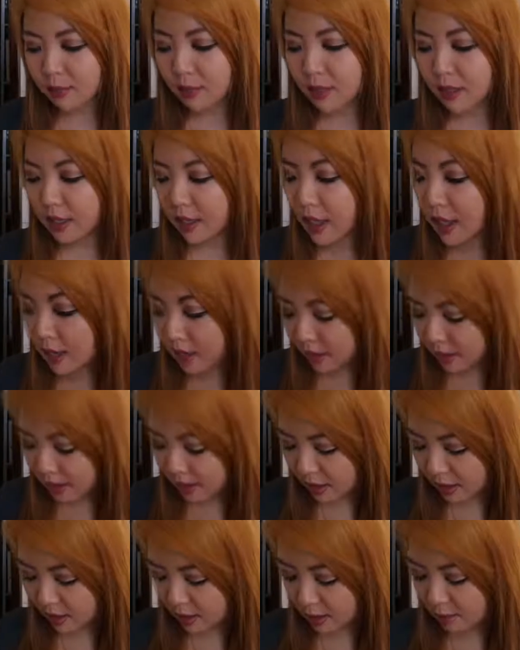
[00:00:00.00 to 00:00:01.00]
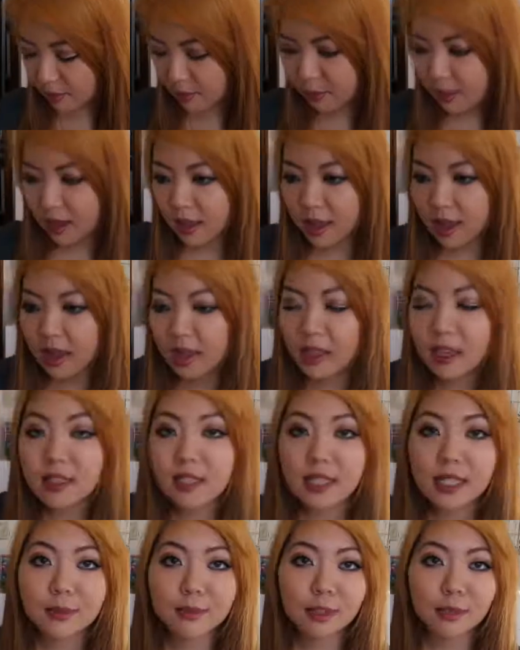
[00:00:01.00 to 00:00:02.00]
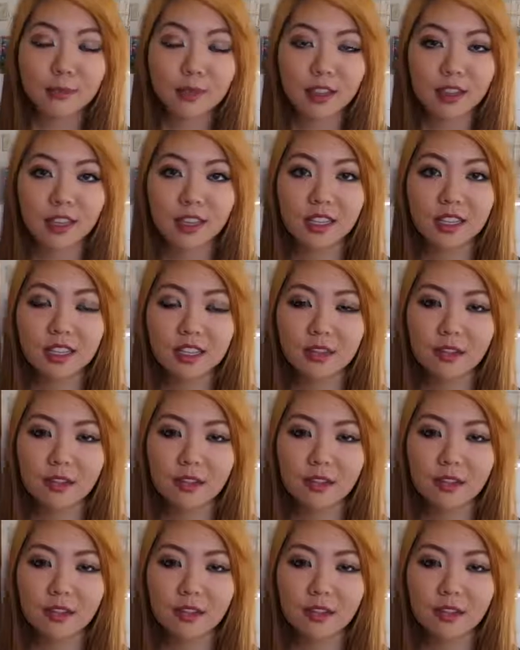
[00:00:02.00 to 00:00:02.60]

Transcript: But yeah, um, I guess that's pretty much it.